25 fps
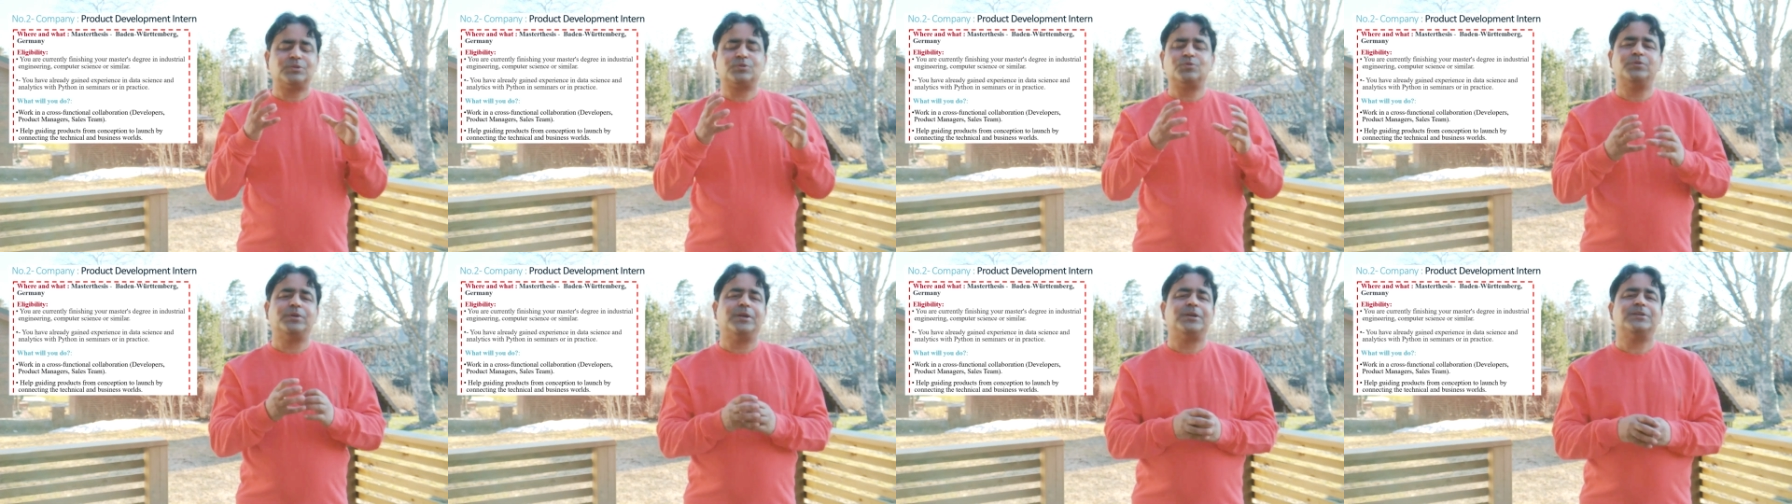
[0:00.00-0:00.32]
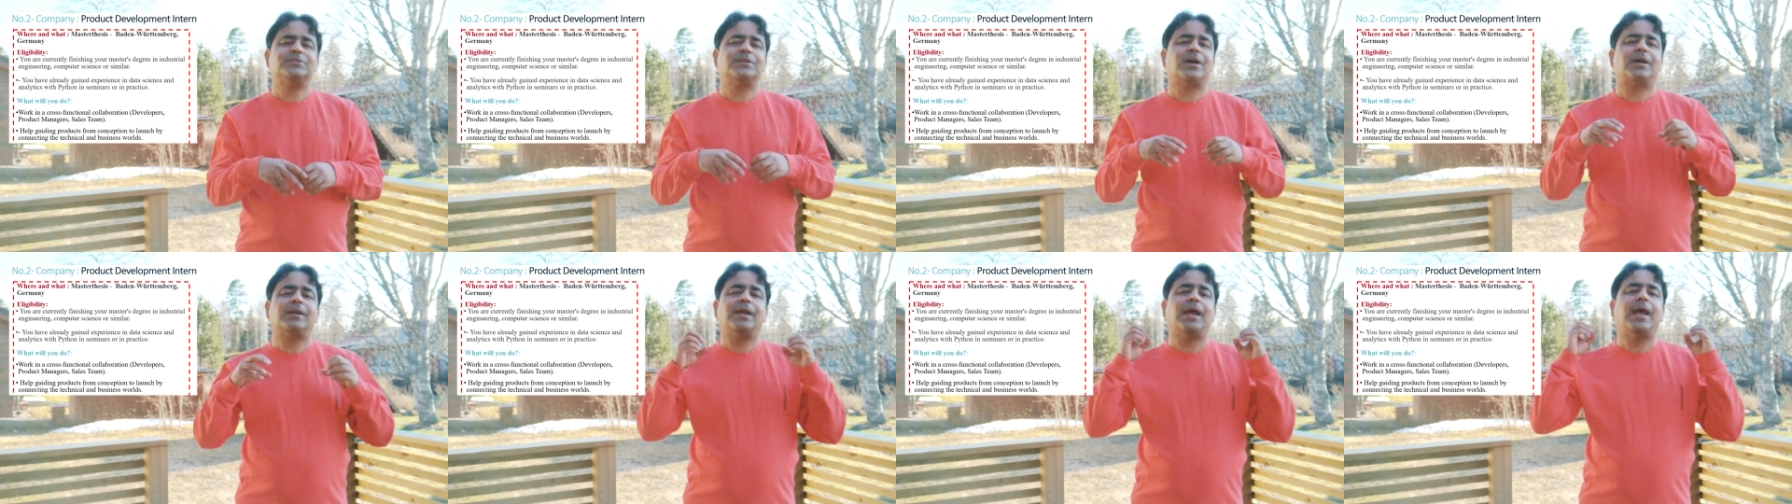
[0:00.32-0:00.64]

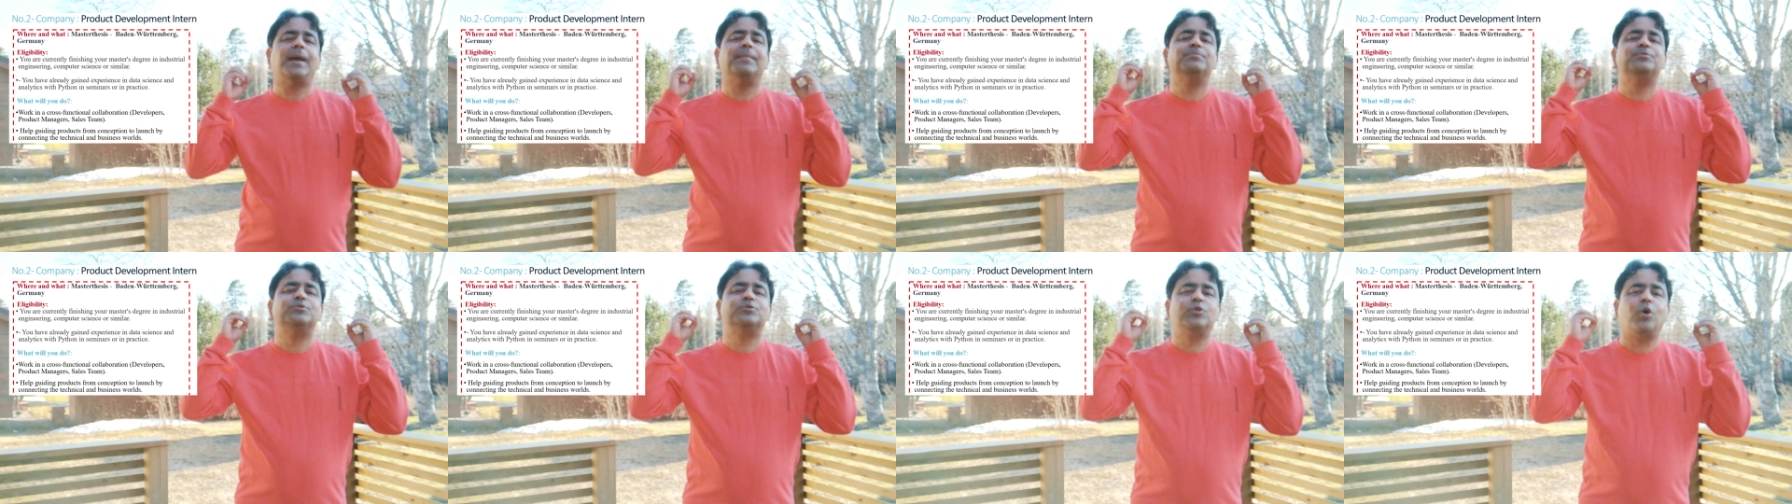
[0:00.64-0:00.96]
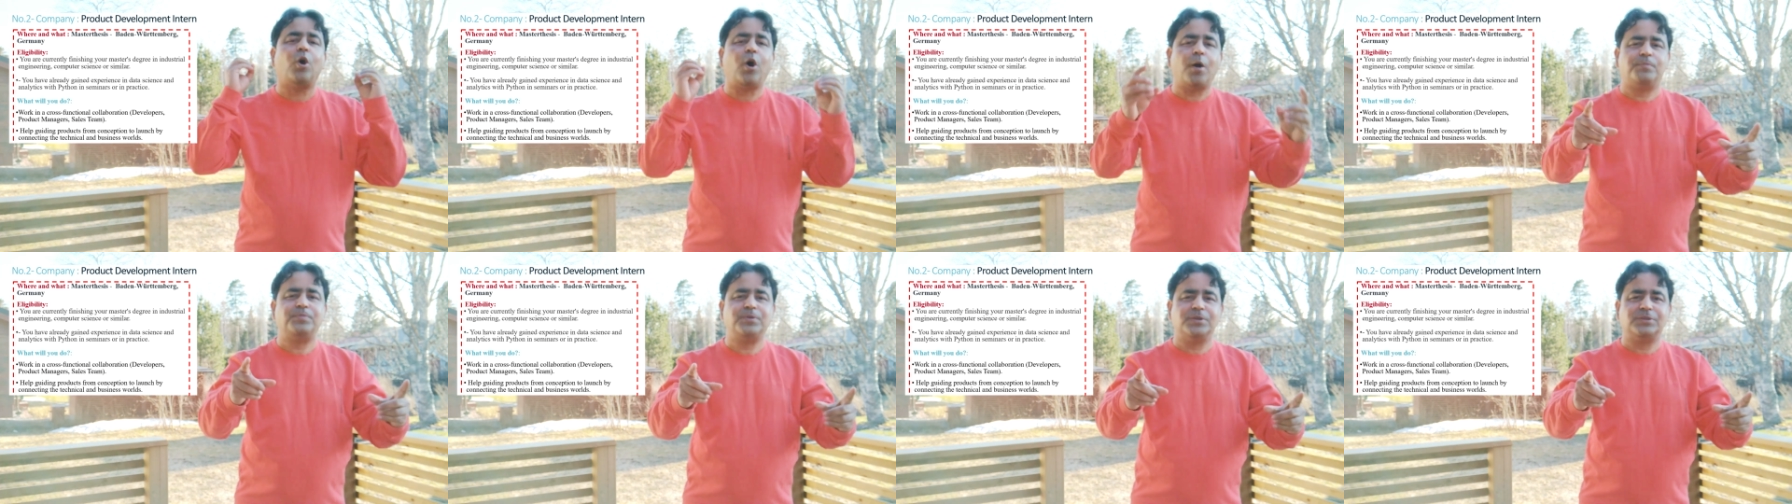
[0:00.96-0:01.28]
students are
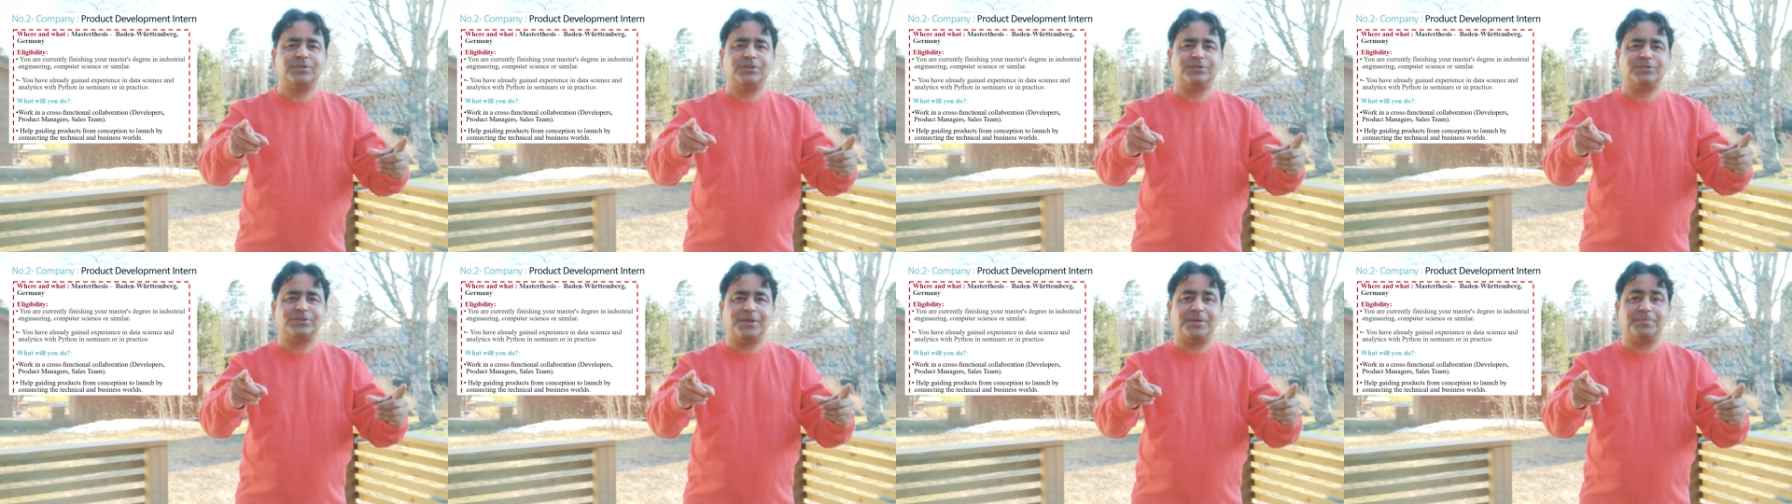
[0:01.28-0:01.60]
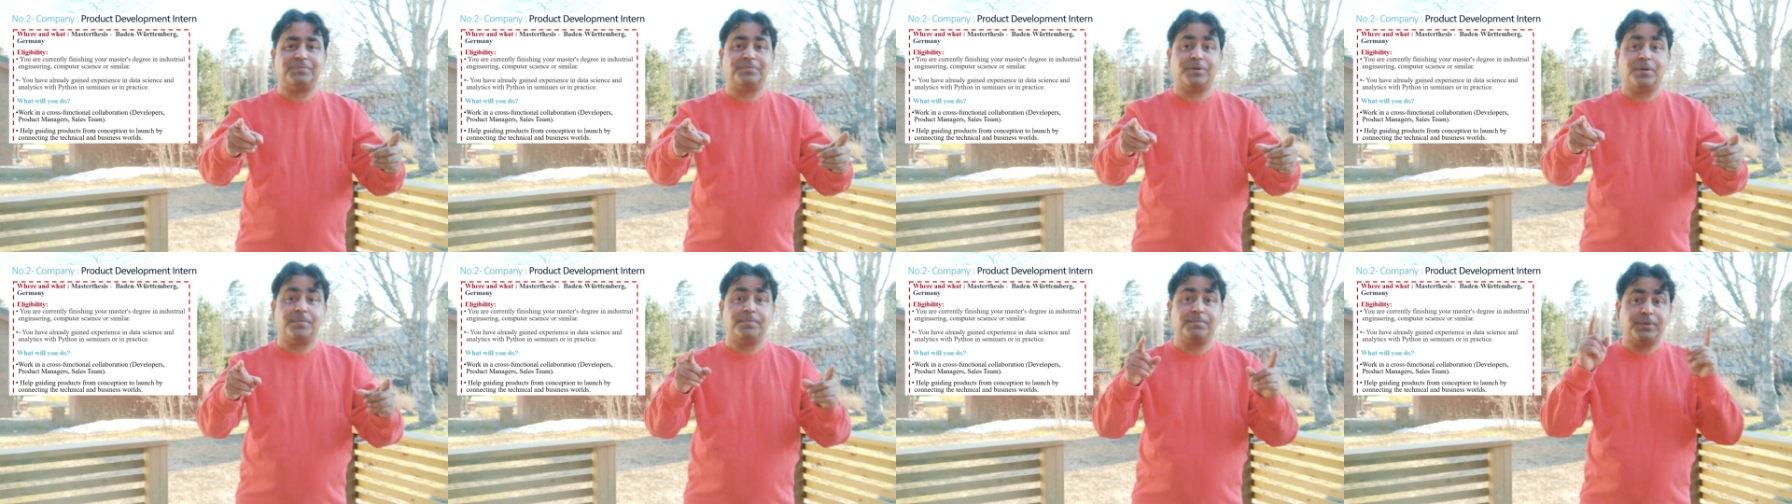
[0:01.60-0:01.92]
absorbed in the
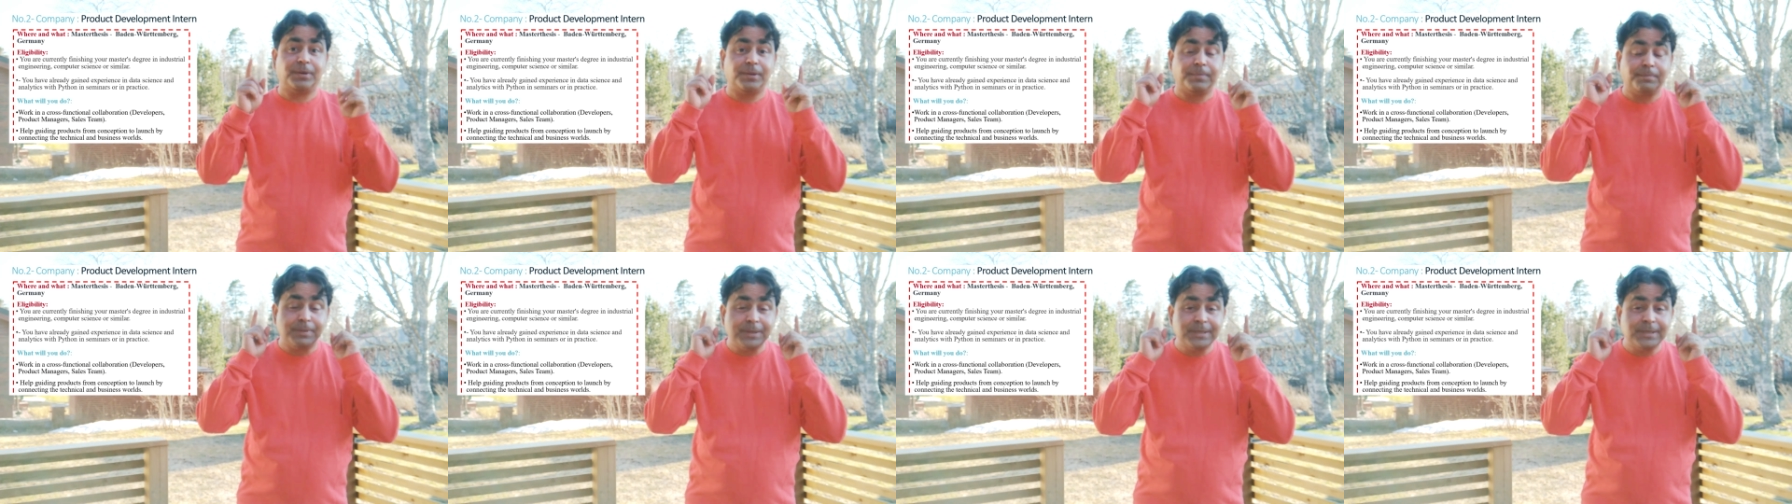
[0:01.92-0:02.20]
same company.